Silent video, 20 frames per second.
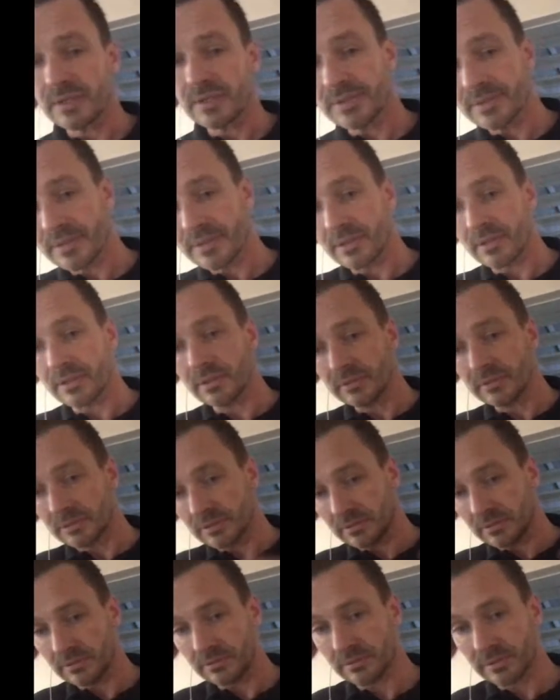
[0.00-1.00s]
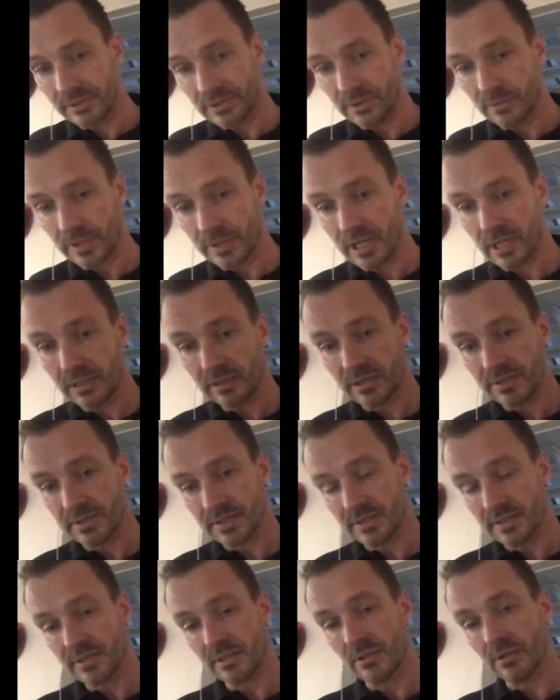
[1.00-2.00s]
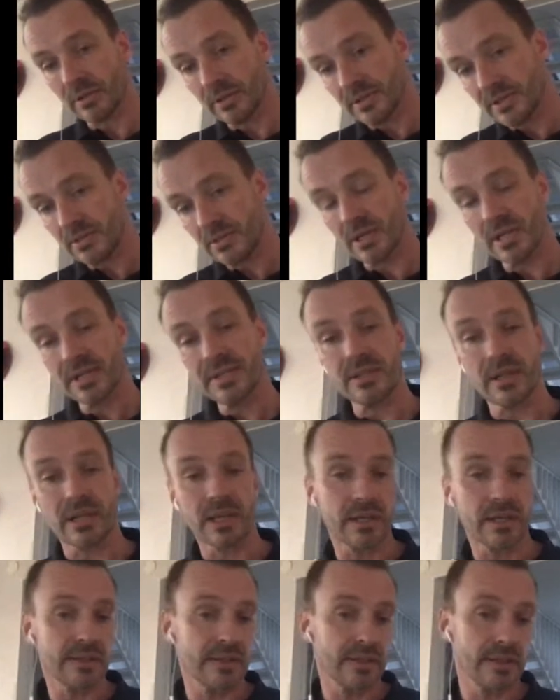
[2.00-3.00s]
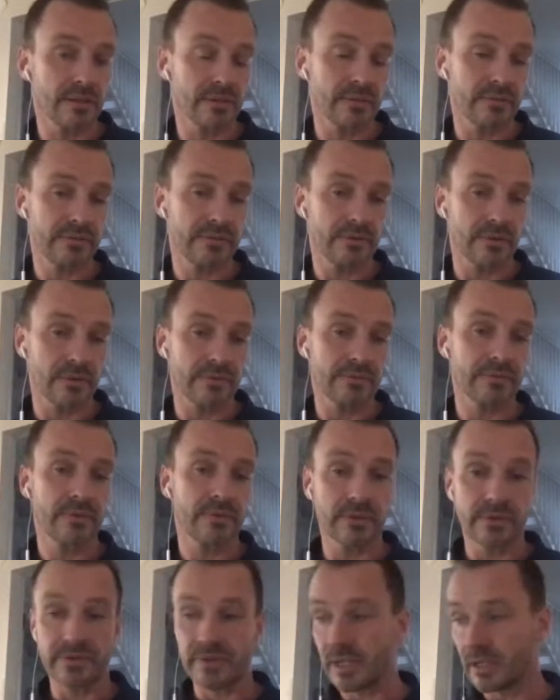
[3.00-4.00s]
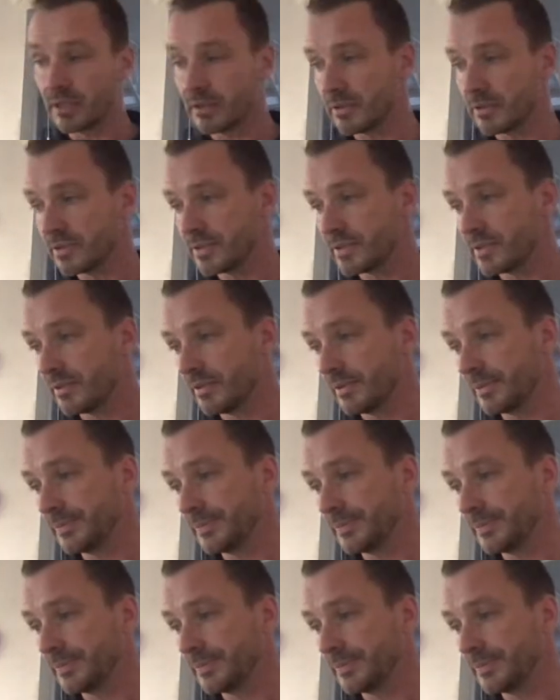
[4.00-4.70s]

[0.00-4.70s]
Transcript: So Kubernetes is the orchestration engine of containers.